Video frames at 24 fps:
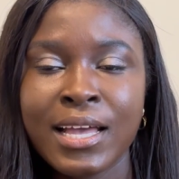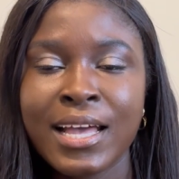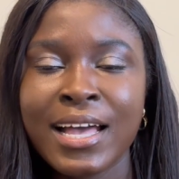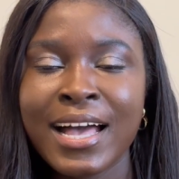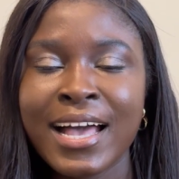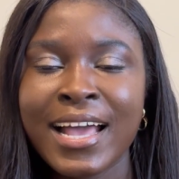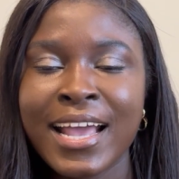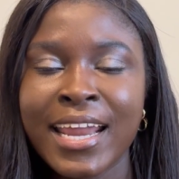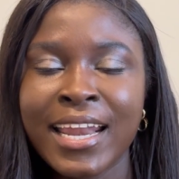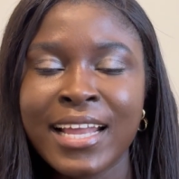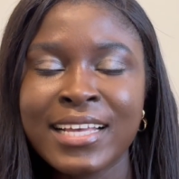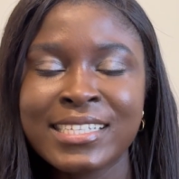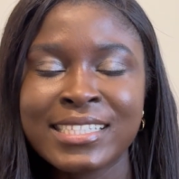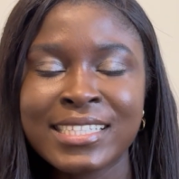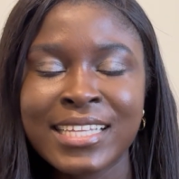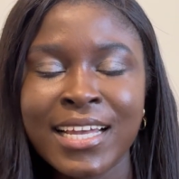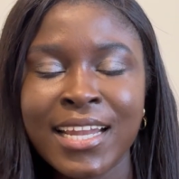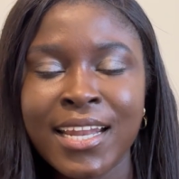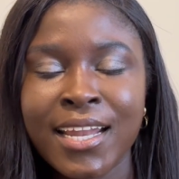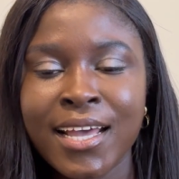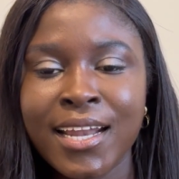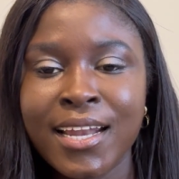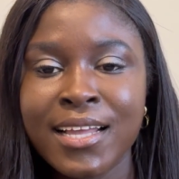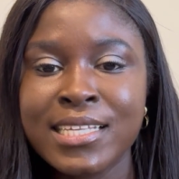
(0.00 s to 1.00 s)
I understand
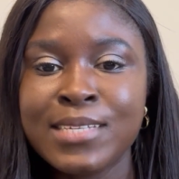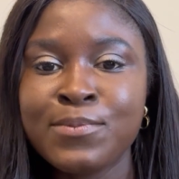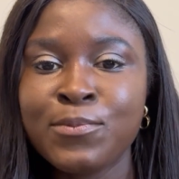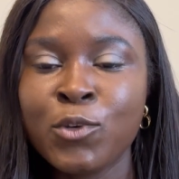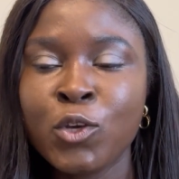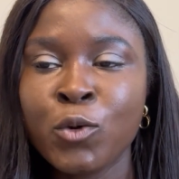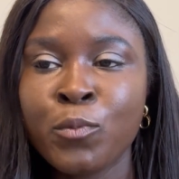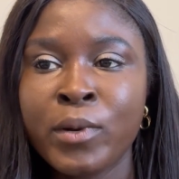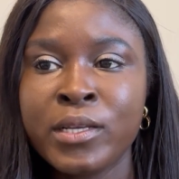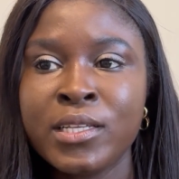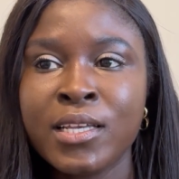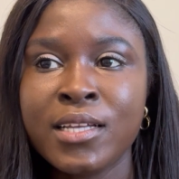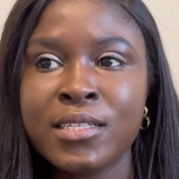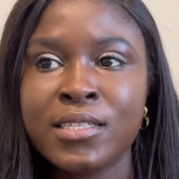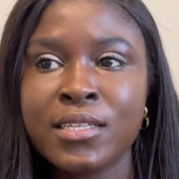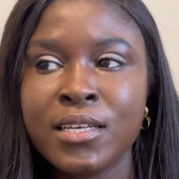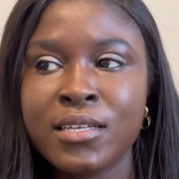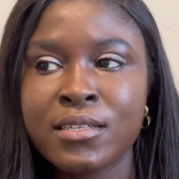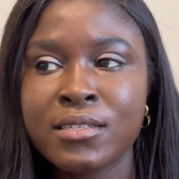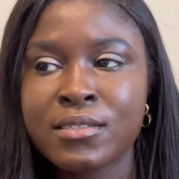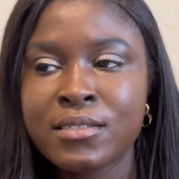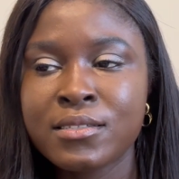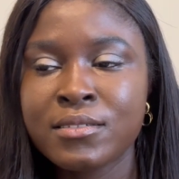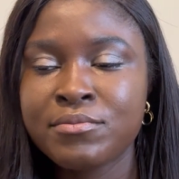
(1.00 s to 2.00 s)
that this Pure budget
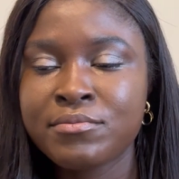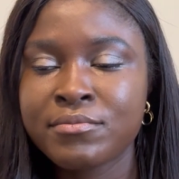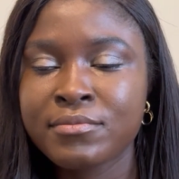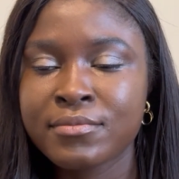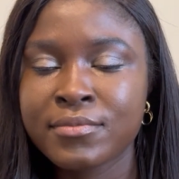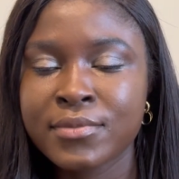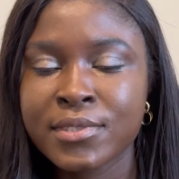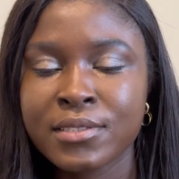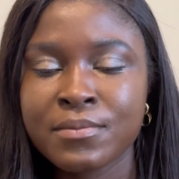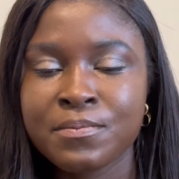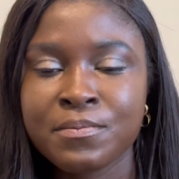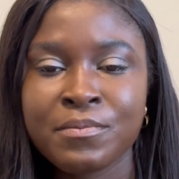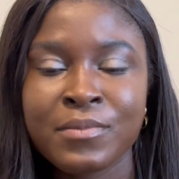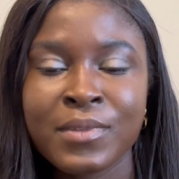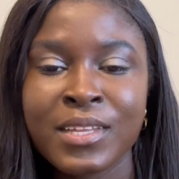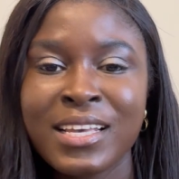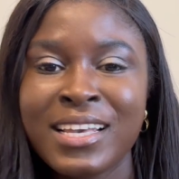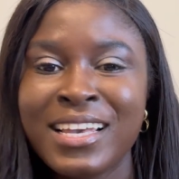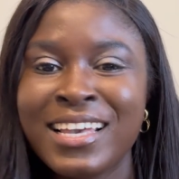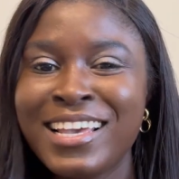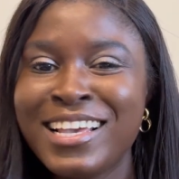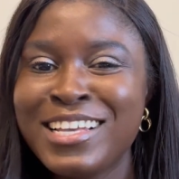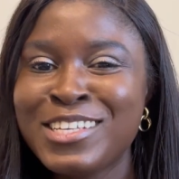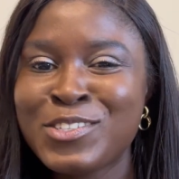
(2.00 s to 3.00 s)

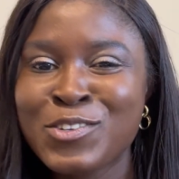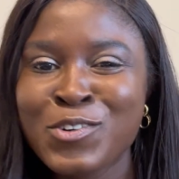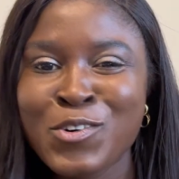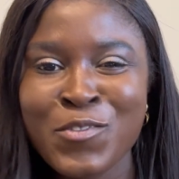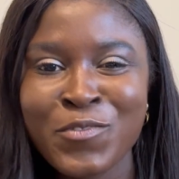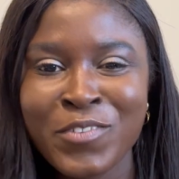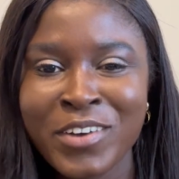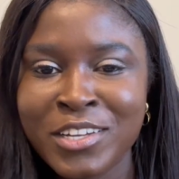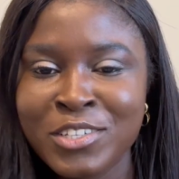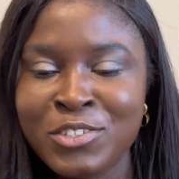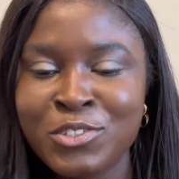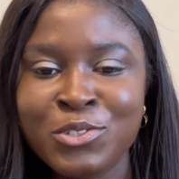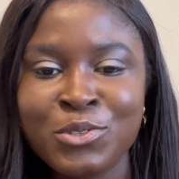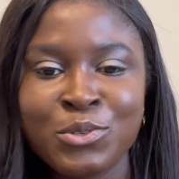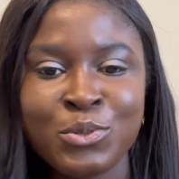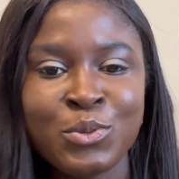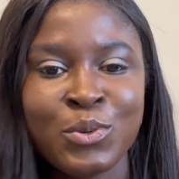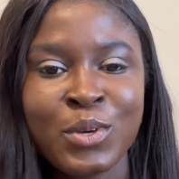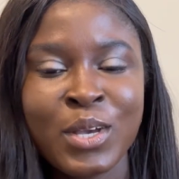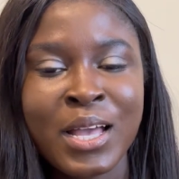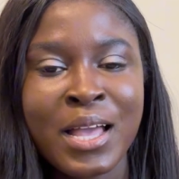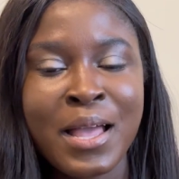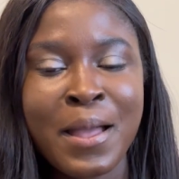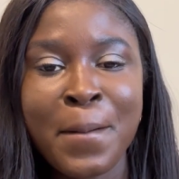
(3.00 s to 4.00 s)
is overdue,
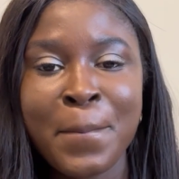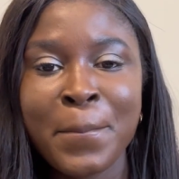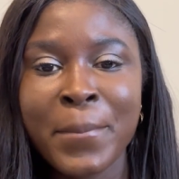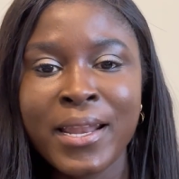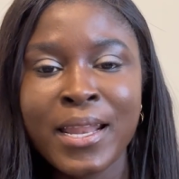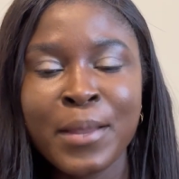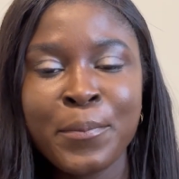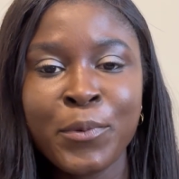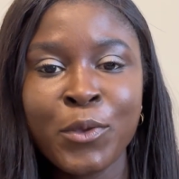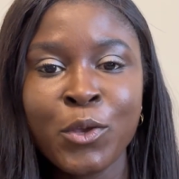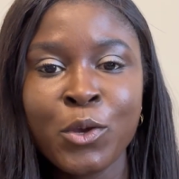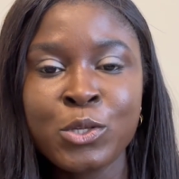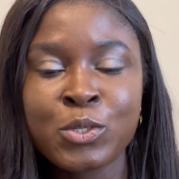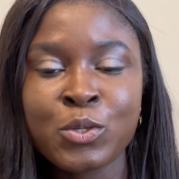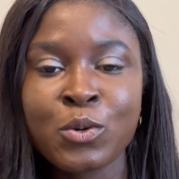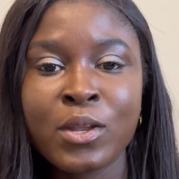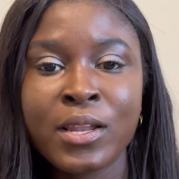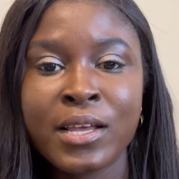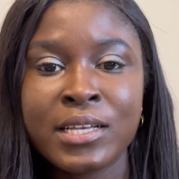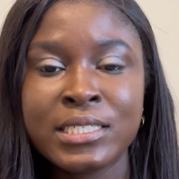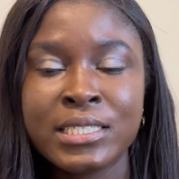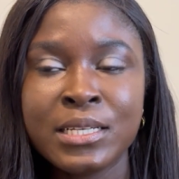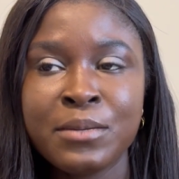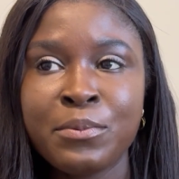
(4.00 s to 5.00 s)
but the Pure
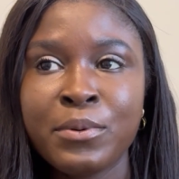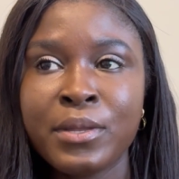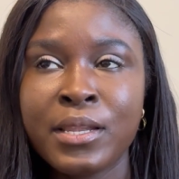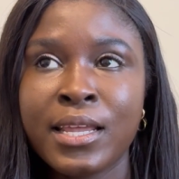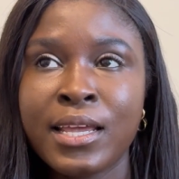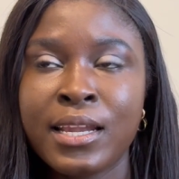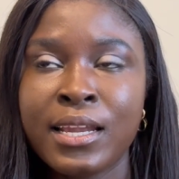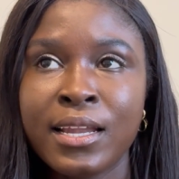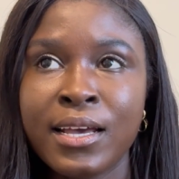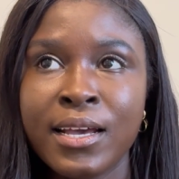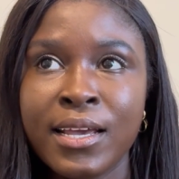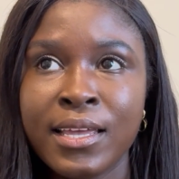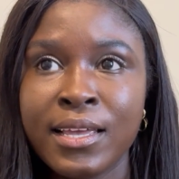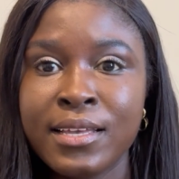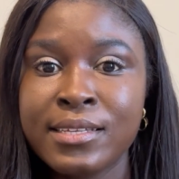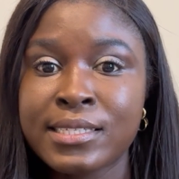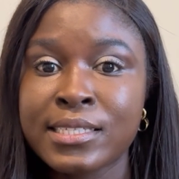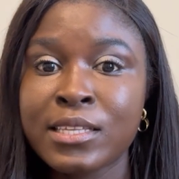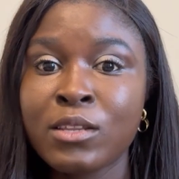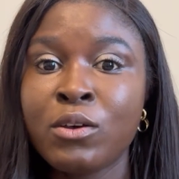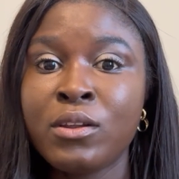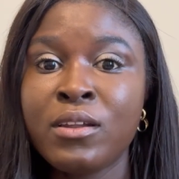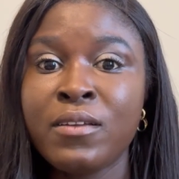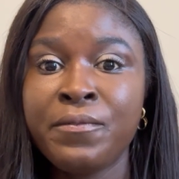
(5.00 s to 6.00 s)
scholarship deadline is
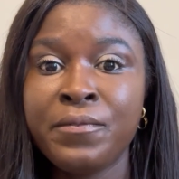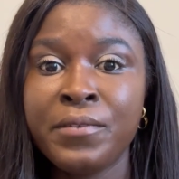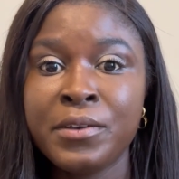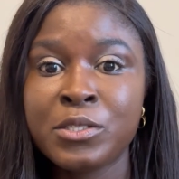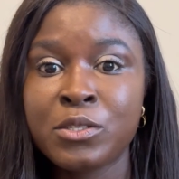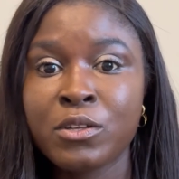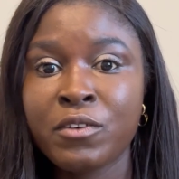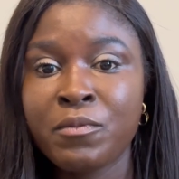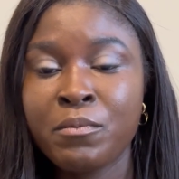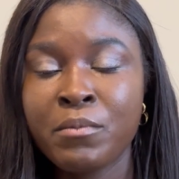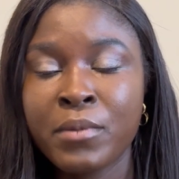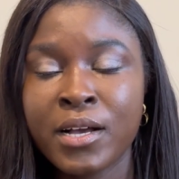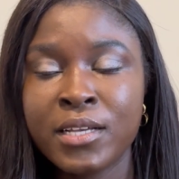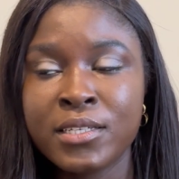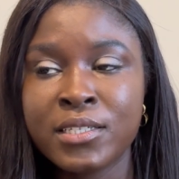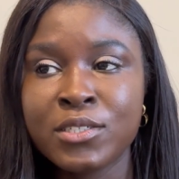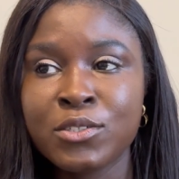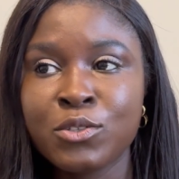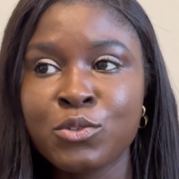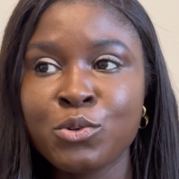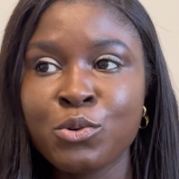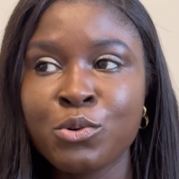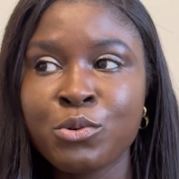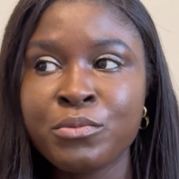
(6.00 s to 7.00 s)
still on the 1st of March.
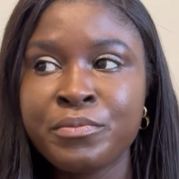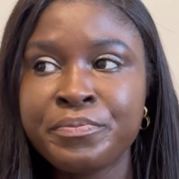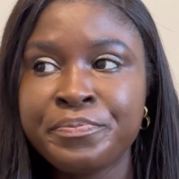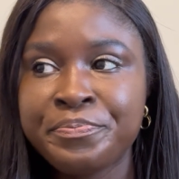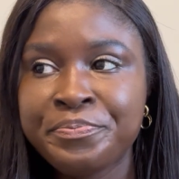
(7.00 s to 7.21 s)
So